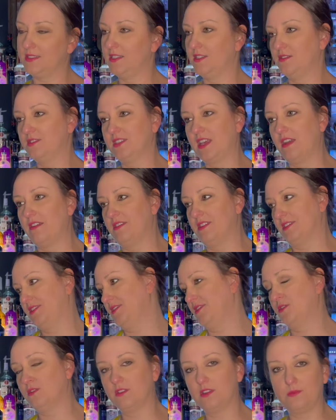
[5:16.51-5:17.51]
you know, scaring us,
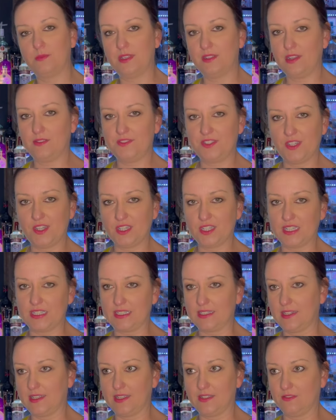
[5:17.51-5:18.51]
there's not going to be enough
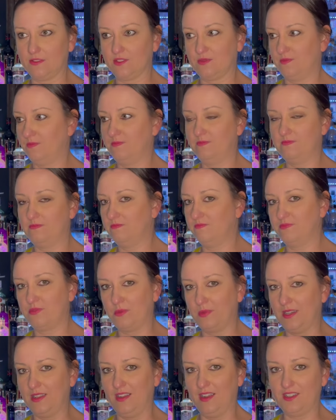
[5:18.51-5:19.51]
turkeys, like it was
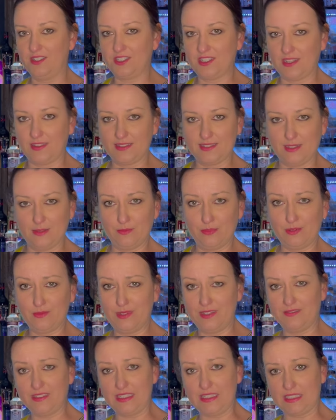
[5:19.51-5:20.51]
probably last year, the same
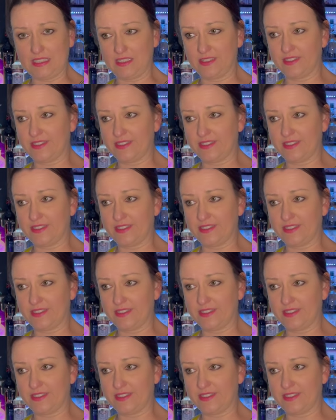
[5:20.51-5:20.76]
probably reason.